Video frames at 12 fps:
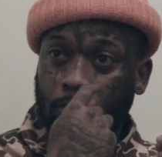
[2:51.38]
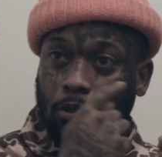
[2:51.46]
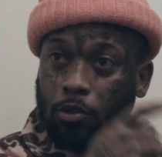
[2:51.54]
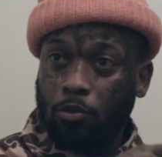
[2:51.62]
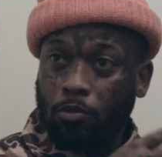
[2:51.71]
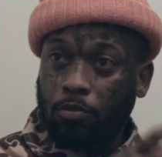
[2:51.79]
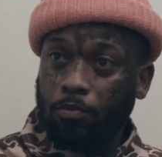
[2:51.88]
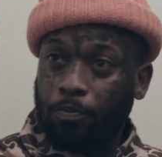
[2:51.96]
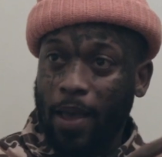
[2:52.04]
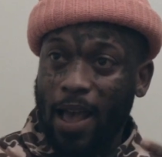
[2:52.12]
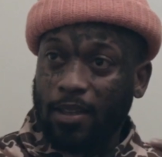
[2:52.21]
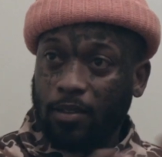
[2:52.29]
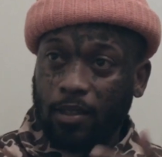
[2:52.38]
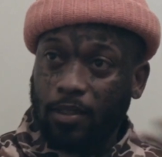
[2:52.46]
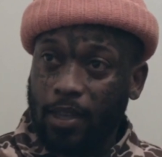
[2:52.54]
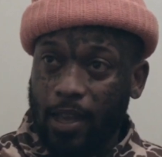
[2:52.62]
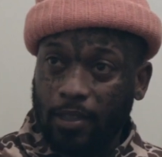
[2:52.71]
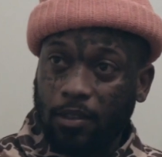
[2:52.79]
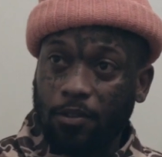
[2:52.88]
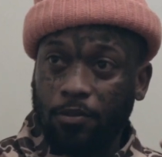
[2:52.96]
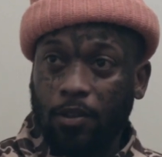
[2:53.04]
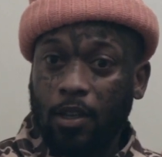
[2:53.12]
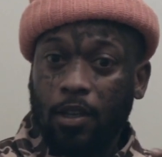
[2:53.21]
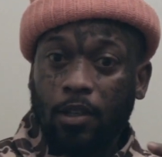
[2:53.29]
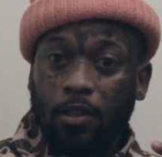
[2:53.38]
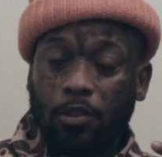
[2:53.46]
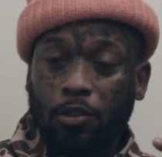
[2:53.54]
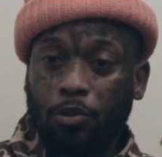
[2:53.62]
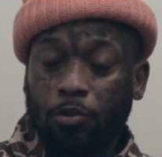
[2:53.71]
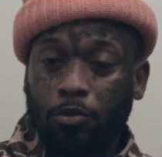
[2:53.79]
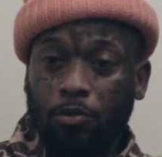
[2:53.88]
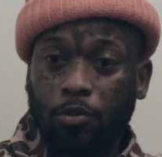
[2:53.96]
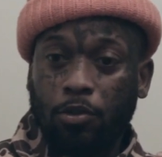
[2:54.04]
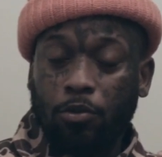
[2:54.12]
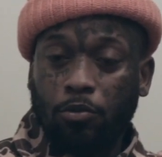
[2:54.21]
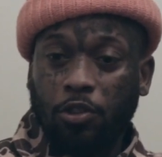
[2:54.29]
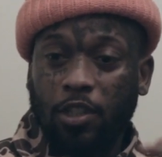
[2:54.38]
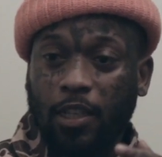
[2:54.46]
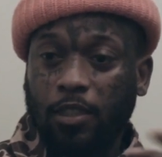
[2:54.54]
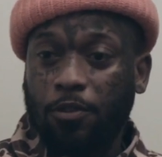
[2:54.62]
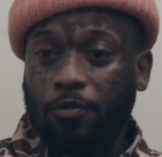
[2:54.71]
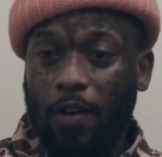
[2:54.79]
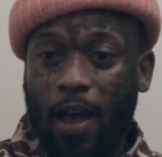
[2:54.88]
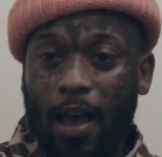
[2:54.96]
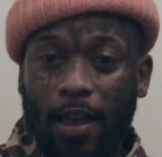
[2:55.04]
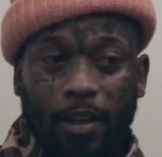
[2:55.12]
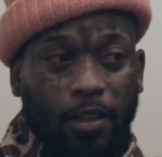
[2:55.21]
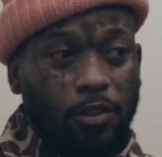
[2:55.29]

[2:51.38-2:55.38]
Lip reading: to pass the test, to justify